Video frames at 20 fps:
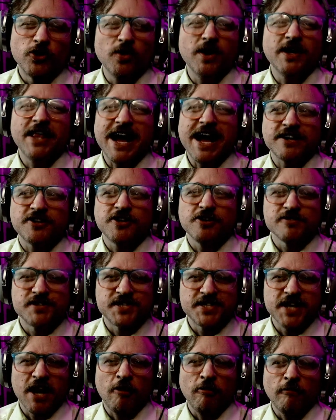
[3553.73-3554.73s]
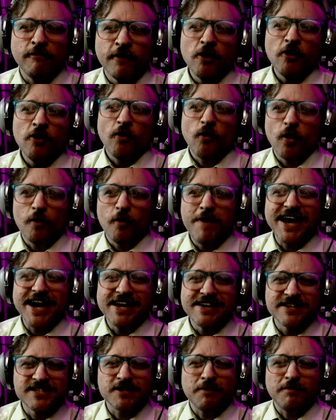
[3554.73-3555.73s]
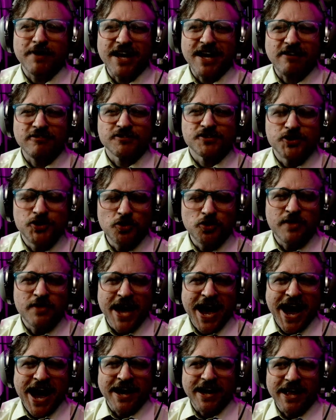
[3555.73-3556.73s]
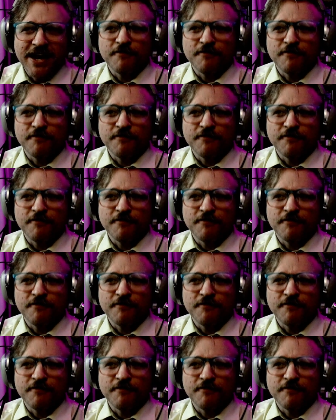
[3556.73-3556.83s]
doing that to yourself or making somebody else do that?